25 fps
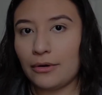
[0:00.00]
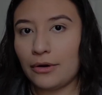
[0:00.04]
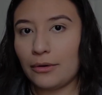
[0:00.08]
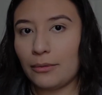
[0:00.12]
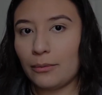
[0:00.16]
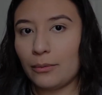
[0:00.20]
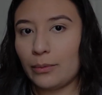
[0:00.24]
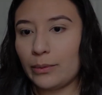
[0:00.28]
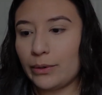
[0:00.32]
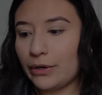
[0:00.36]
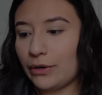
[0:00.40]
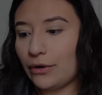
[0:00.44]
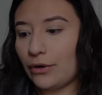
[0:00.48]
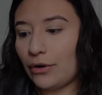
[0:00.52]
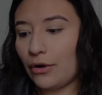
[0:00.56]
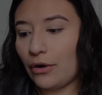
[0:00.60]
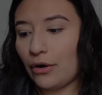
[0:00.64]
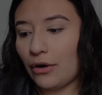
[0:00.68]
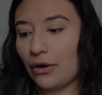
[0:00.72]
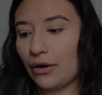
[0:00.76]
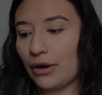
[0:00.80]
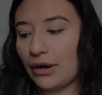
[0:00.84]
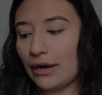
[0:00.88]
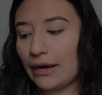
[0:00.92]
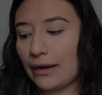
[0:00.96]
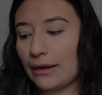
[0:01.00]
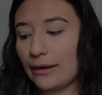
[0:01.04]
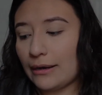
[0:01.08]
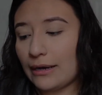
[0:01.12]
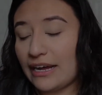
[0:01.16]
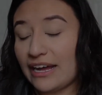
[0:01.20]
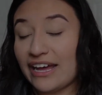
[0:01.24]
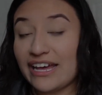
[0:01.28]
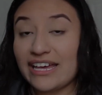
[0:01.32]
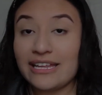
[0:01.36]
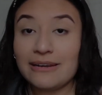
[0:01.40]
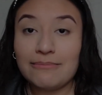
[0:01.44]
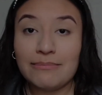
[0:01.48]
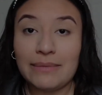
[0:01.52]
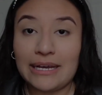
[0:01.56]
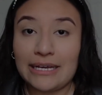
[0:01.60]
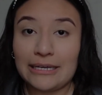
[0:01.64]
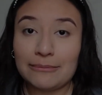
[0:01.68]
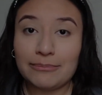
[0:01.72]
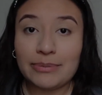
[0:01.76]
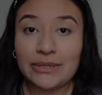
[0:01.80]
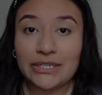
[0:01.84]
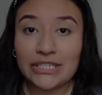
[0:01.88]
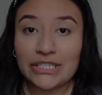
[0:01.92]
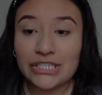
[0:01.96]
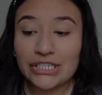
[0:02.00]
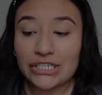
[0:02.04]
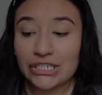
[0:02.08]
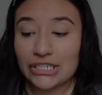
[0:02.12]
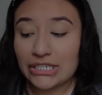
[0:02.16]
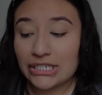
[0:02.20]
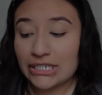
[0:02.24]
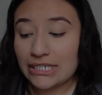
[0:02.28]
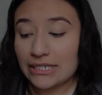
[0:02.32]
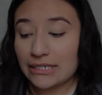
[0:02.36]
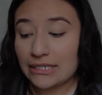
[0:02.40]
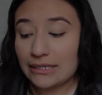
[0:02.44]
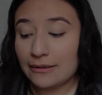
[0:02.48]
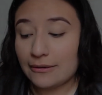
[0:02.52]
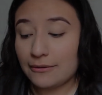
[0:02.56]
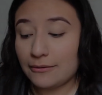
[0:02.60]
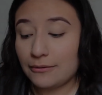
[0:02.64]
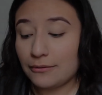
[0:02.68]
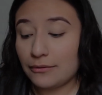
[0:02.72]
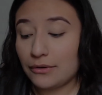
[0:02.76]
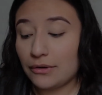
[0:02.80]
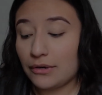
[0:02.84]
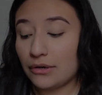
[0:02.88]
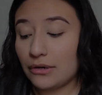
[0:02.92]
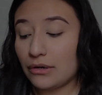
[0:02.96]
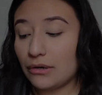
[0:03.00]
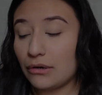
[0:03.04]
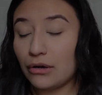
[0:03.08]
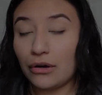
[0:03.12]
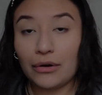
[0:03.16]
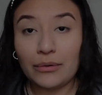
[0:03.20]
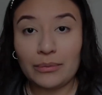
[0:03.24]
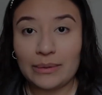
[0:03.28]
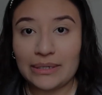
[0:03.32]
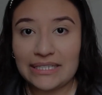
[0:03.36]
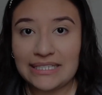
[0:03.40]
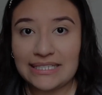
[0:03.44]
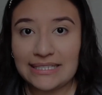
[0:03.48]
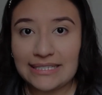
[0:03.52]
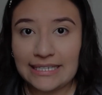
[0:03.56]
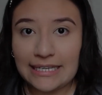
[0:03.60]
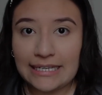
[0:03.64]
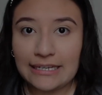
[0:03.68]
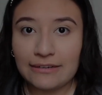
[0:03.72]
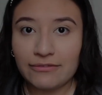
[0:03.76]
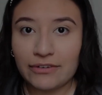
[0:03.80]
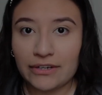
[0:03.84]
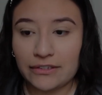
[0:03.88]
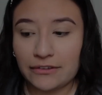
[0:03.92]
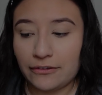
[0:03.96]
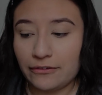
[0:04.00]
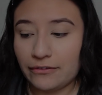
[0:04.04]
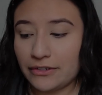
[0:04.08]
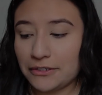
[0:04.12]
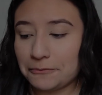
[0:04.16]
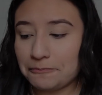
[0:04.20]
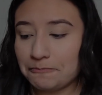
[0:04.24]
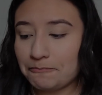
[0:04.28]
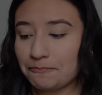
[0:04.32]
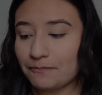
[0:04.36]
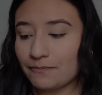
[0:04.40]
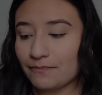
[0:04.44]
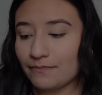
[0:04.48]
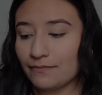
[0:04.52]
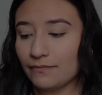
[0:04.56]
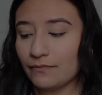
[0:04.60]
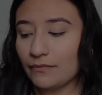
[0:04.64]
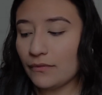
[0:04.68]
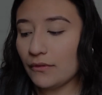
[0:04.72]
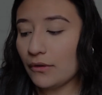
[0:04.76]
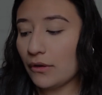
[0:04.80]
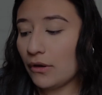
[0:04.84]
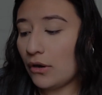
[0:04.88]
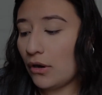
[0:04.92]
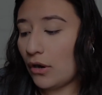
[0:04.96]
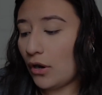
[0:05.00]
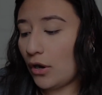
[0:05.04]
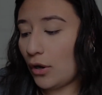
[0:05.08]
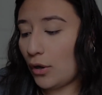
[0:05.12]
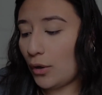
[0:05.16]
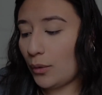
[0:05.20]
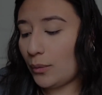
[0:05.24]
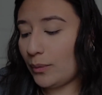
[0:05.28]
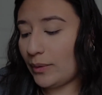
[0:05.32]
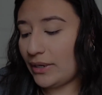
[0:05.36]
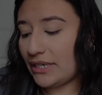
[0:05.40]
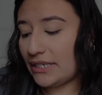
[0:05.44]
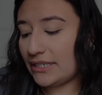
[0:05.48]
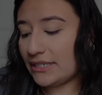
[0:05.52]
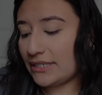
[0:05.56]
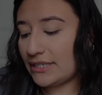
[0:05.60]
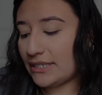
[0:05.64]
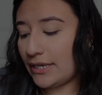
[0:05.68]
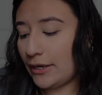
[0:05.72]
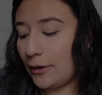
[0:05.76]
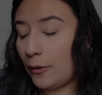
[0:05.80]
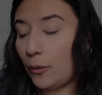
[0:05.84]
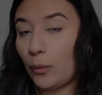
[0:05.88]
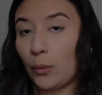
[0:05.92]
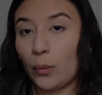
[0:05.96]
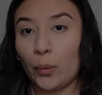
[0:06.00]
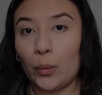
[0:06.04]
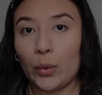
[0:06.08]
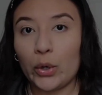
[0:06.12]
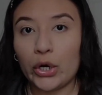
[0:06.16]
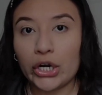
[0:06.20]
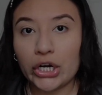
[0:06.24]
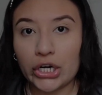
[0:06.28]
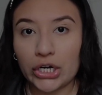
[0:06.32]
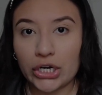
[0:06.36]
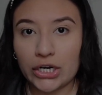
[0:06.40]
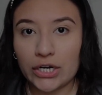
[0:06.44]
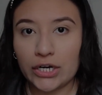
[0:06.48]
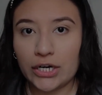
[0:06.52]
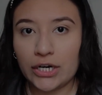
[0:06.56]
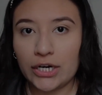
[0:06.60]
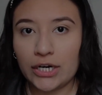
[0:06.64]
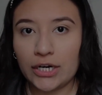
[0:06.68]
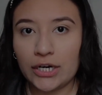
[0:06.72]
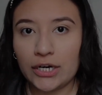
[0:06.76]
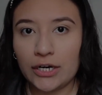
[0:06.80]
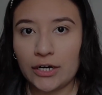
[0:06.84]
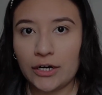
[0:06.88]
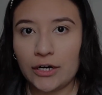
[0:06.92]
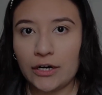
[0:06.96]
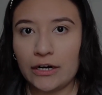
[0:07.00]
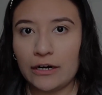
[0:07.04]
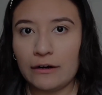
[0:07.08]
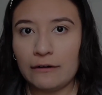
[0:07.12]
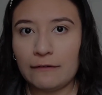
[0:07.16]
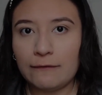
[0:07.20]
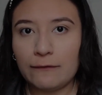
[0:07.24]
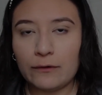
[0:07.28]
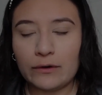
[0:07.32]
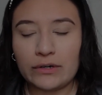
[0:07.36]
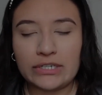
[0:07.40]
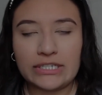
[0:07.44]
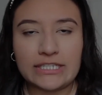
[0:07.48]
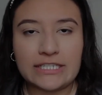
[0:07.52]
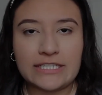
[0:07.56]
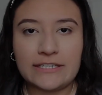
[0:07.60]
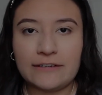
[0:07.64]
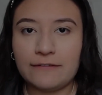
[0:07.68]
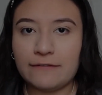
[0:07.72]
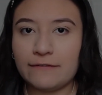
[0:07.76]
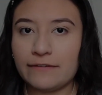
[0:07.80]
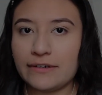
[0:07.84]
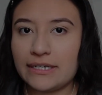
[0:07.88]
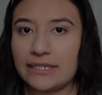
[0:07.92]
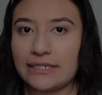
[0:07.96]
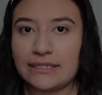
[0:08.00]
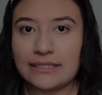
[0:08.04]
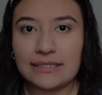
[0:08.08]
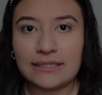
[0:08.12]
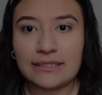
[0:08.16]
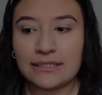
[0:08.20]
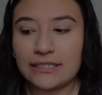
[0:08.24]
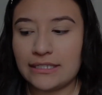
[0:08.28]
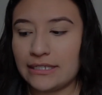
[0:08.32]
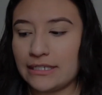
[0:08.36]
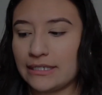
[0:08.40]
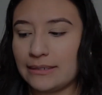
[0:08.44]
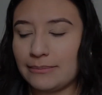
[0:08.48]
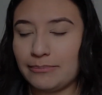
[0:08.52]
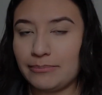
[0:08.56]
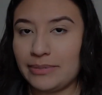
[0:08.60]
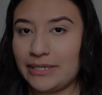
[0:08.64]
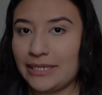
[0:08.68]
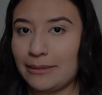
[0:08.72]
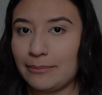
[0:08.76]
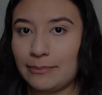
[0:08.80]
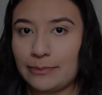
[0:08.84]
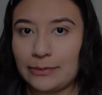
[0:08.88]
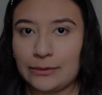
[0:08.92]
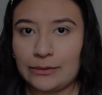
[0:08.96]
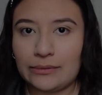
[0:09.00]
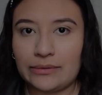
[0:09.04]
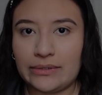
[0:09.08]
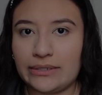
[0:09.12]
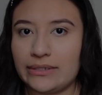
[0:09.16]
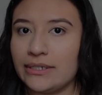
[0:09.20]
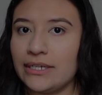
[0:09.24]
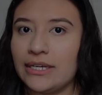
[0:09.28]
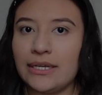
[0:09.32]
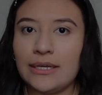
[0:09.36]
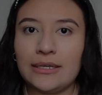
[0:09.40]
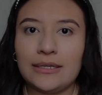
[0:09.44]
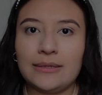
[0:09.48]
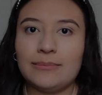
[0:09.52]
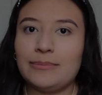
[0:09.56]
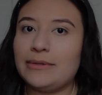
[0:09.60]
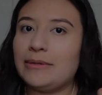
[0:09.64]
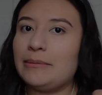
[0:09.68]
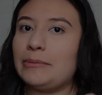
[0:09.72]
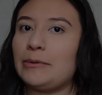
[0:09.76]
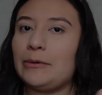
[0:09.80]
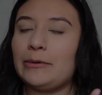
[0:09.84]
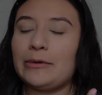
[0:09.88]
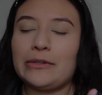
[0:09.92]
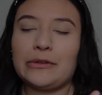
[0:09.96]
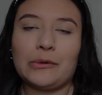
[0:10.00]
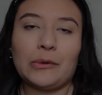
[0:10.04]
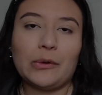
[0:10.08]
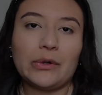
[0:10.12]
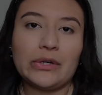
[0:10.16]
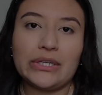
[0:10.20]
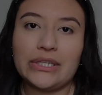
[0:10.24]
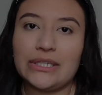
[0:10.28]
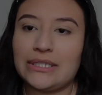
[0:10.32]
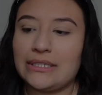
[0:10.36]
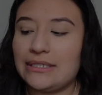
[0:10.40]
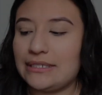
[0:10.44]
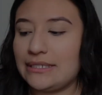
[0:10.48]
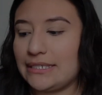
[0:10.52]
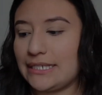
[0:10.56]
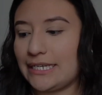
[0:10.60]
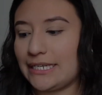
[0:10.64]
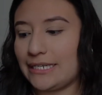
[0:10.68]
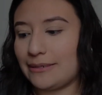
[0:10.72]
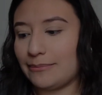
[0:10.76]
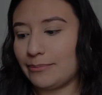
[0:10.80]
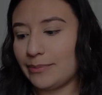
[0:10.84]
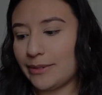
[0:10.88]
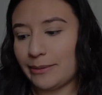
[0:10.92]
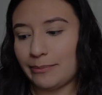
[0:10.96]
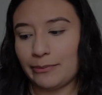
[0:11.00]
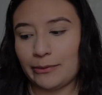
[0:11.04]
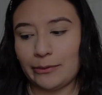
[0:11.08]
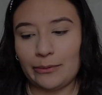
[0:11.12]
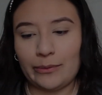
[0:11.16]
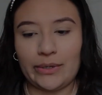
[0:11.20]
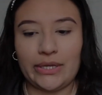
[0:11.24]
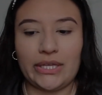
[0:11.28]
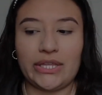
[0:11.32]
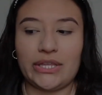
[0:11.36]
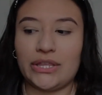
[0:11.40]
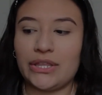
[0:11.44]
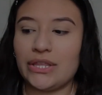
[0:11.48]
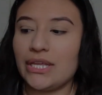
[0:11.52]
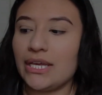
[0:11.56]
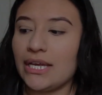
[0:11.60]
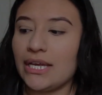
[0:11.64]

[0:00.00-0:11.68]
will, in my opinion, always stay relevant, always work for different people. People with oily skin, people with